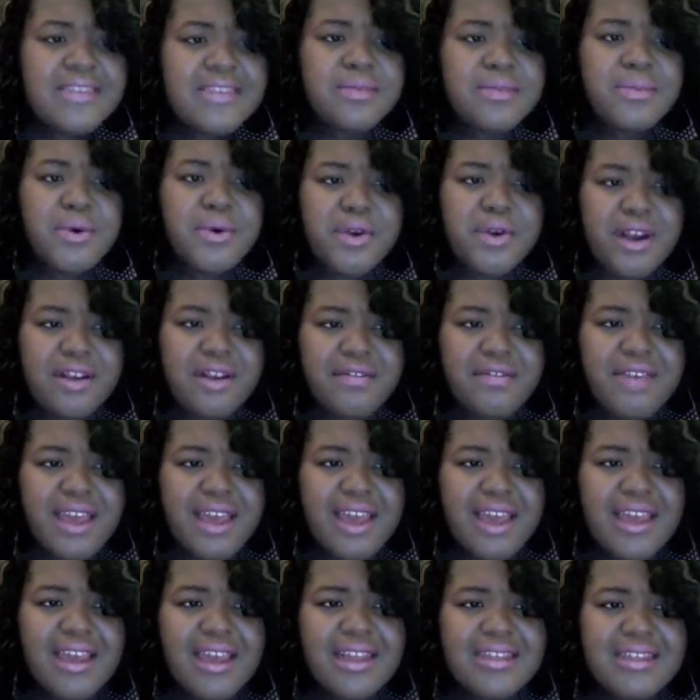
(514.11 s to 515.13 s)
It's more
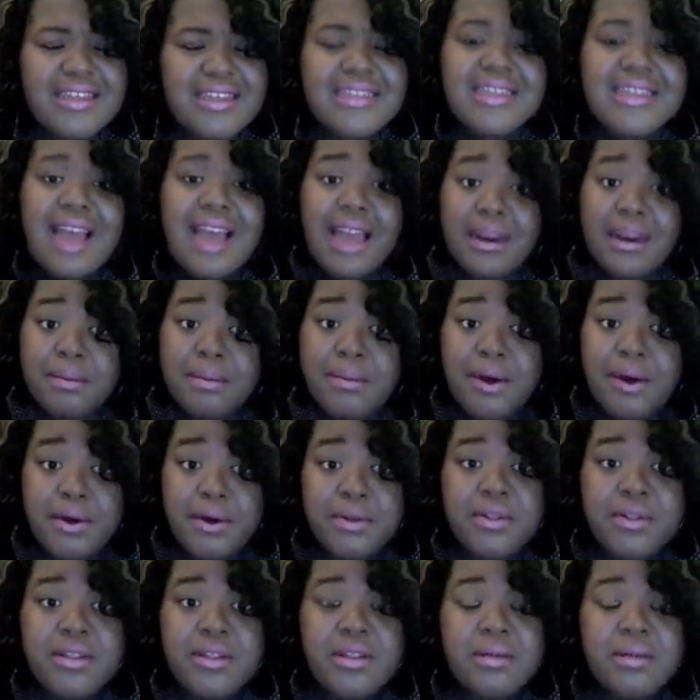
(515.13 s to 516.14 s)
of it's kind
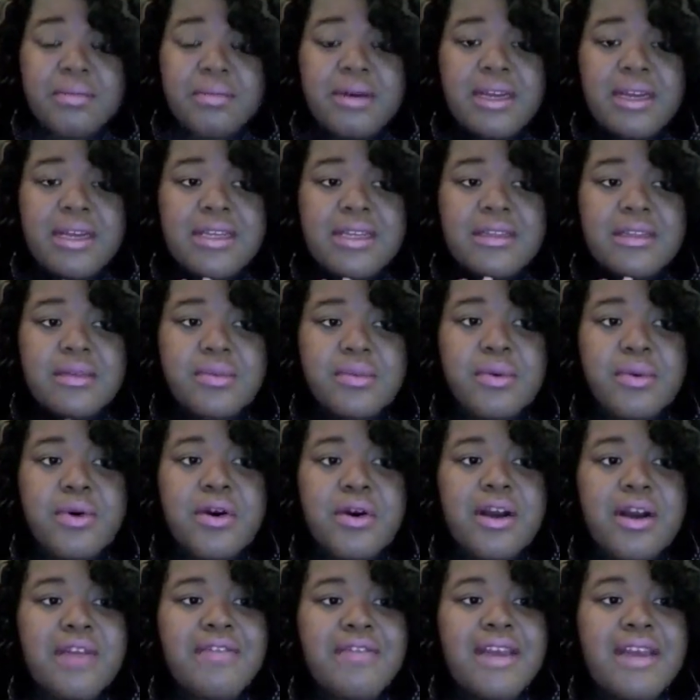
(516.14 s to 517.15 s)
of both, but
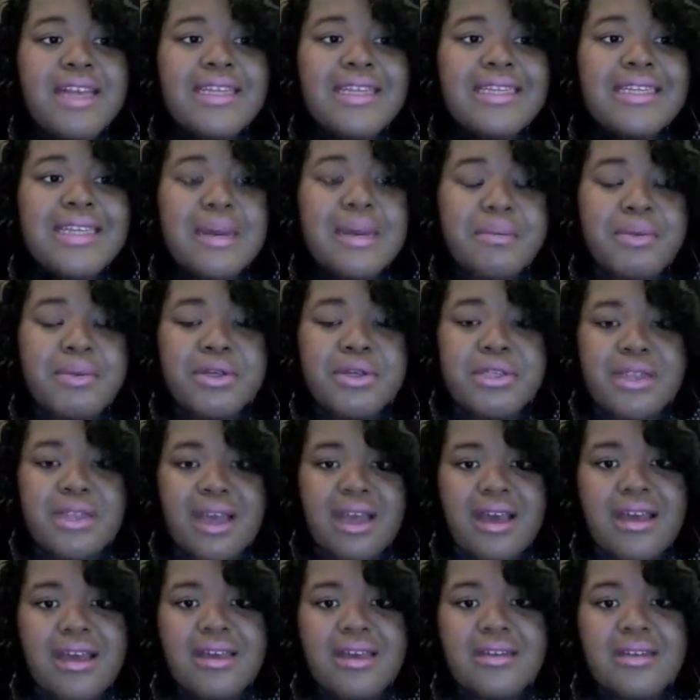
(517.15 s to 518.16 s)
it's more of a
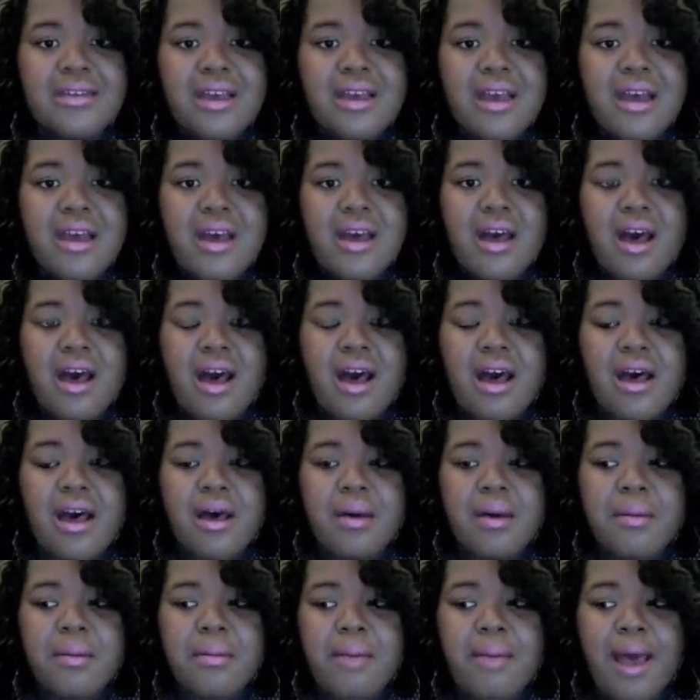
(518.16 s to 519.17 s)
number size.
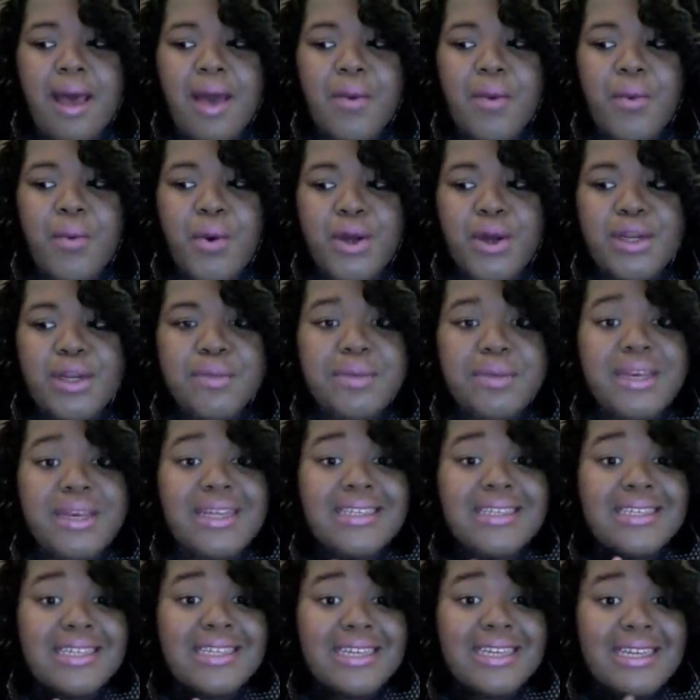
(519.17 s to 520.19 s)
I want
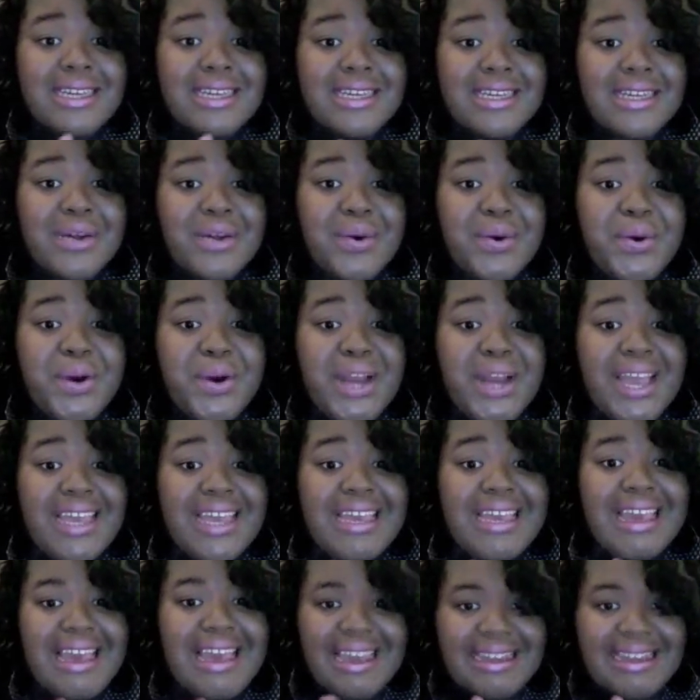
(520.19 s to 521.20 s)
to be a 10
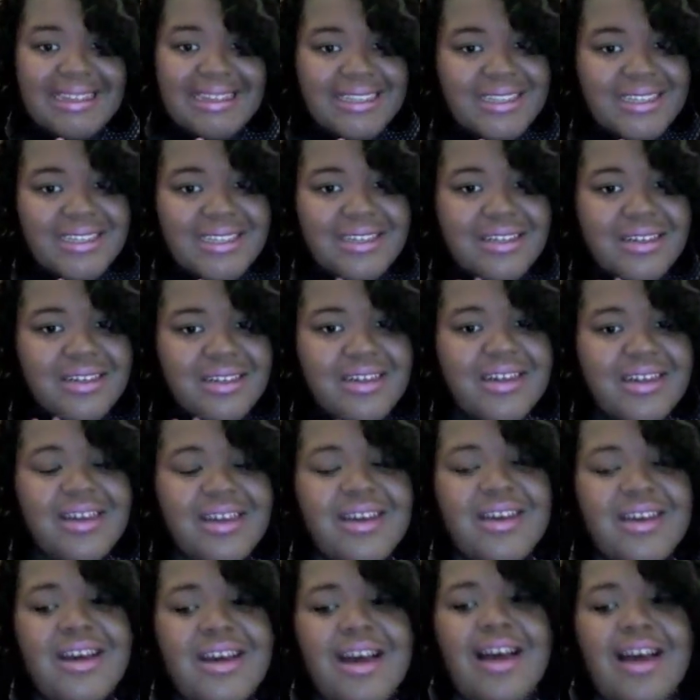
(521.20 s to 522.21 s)
or a 8.
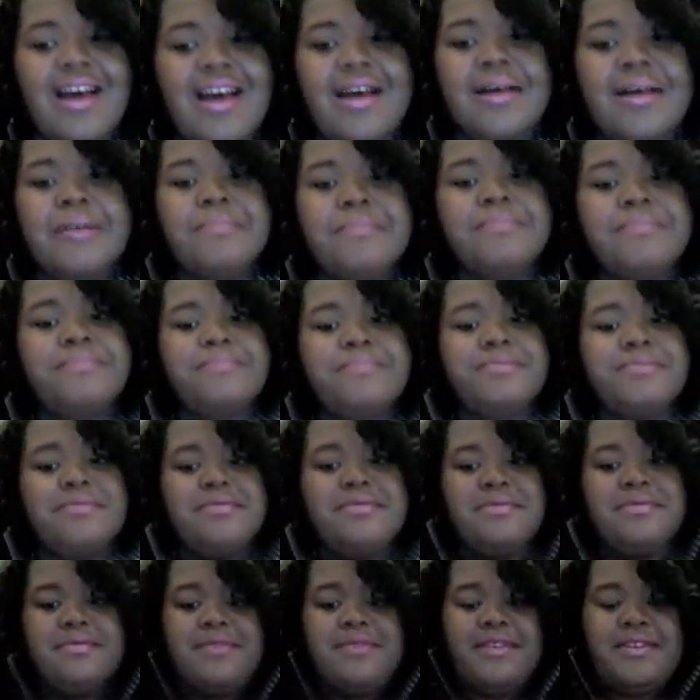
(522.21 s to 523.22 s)
I
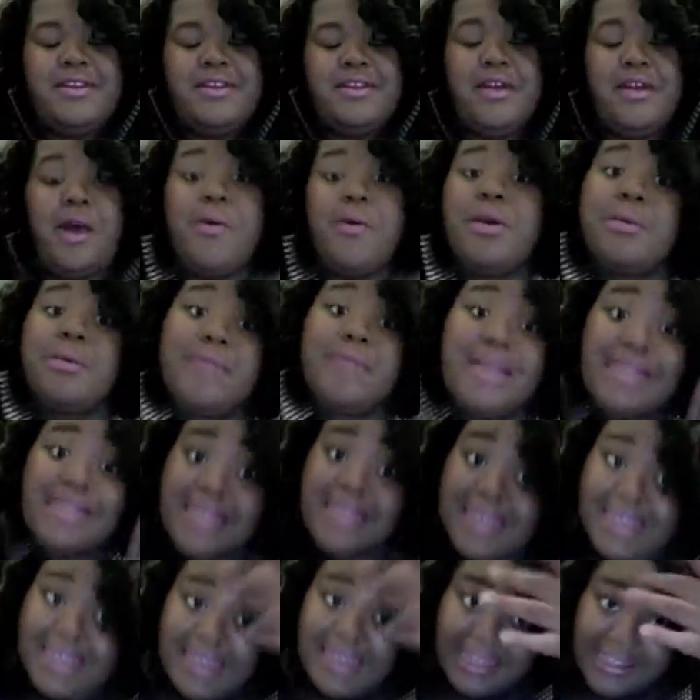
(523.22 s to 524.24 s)
want to
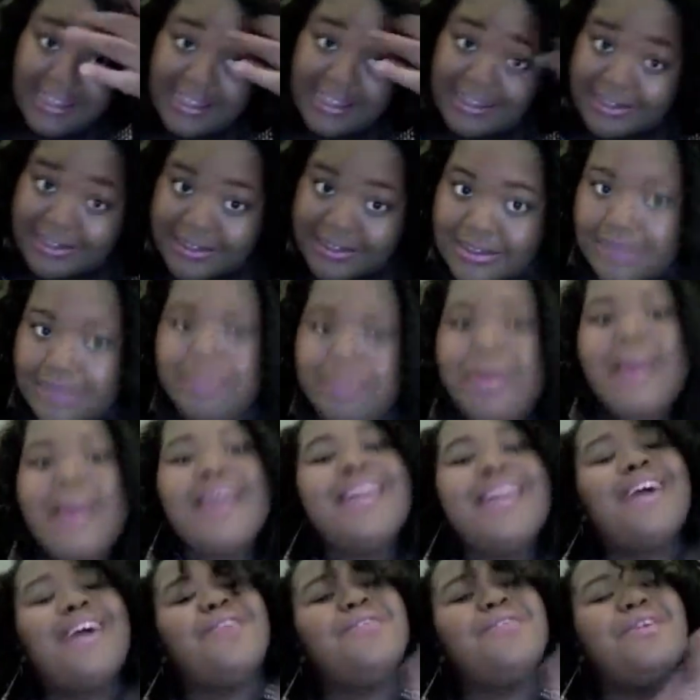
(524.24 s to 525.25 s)
be a 10 in looks,
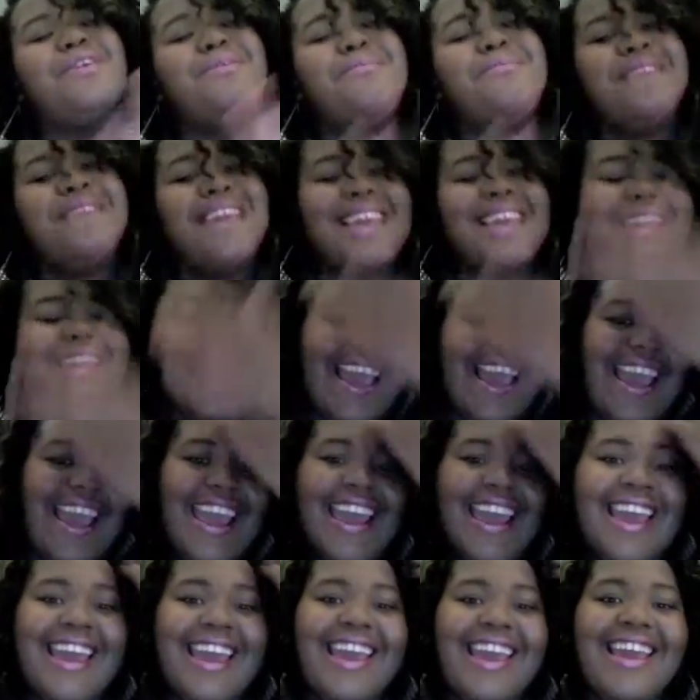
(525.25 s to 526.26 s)
but I want to be
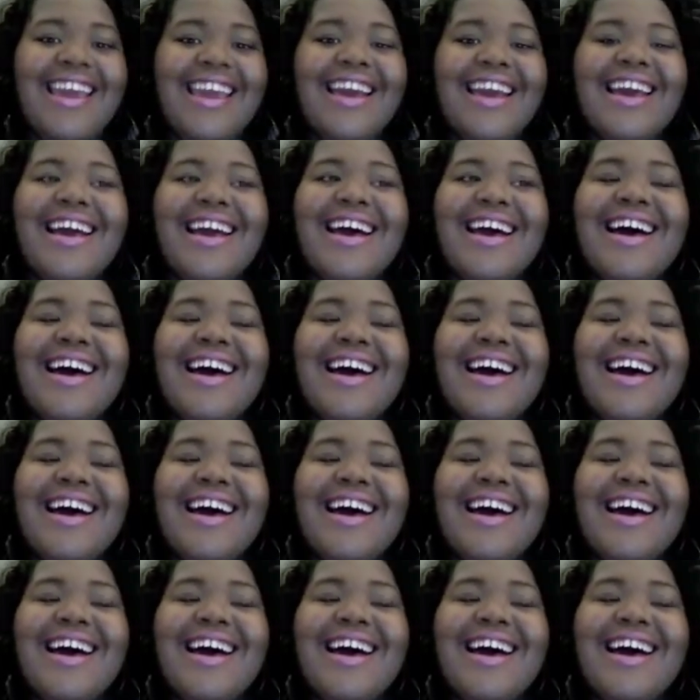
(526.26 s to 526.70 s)
a